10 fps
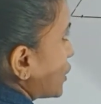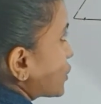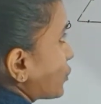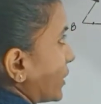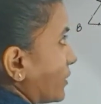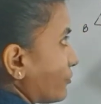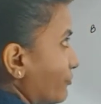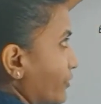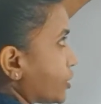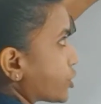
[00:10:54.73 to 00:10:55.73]
so if
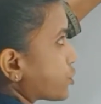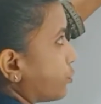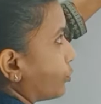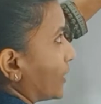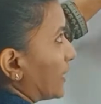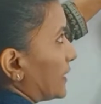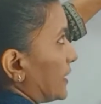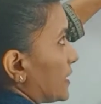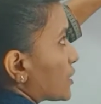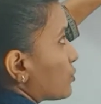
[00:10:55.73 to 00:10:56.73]
we show that
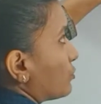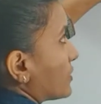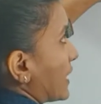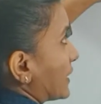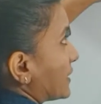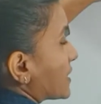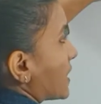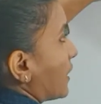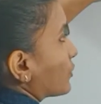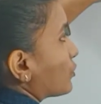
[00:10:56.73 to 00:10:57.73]
these two triangles
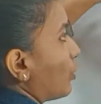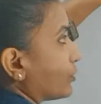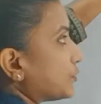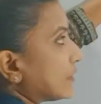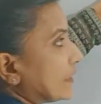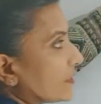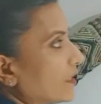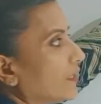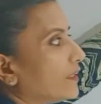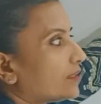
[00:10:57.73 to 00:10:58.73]
are congruent,
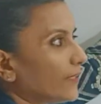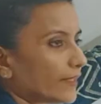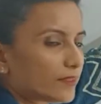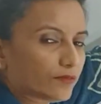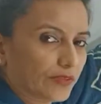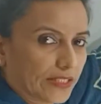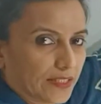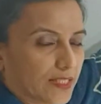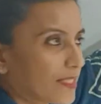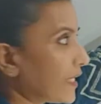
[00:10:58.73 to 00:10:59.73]
then we can
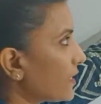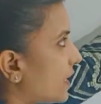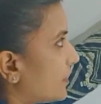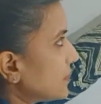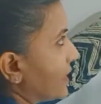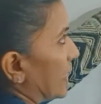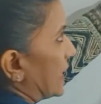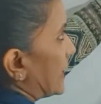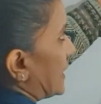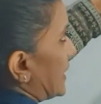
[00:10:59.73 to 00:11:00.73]
say that
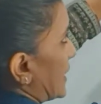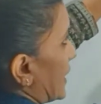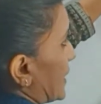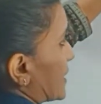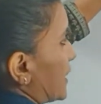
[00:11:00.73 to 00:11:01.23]
DA is